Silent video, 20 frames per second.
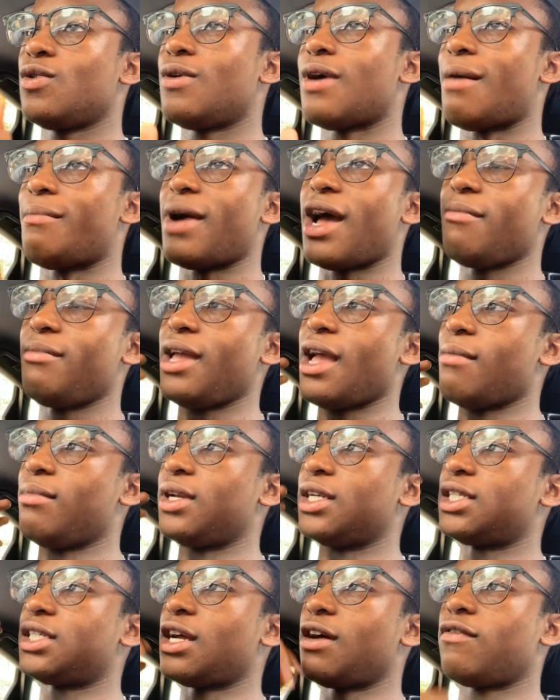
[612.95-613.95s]
I might be able to
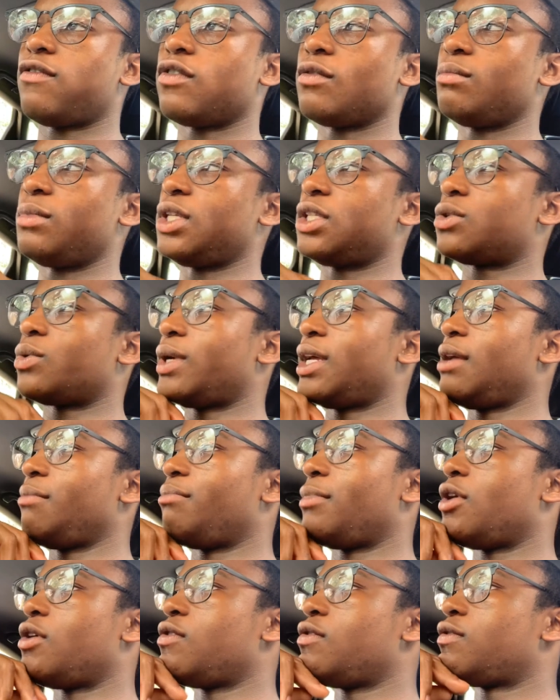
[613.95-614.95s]
shuffle between
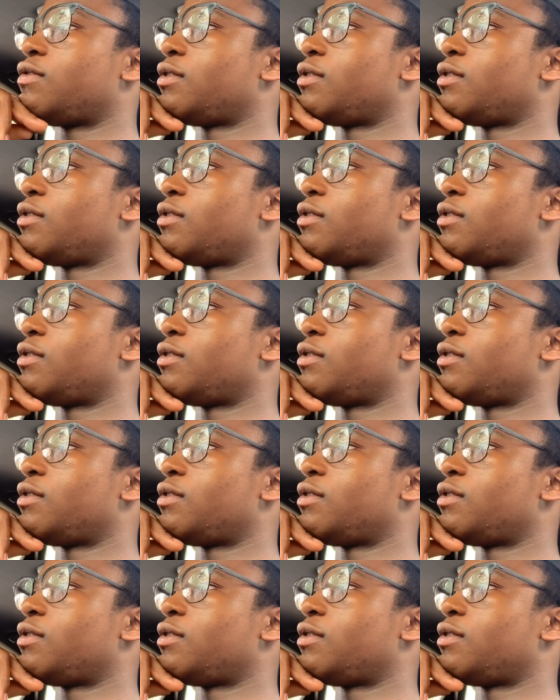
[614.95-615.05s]
both.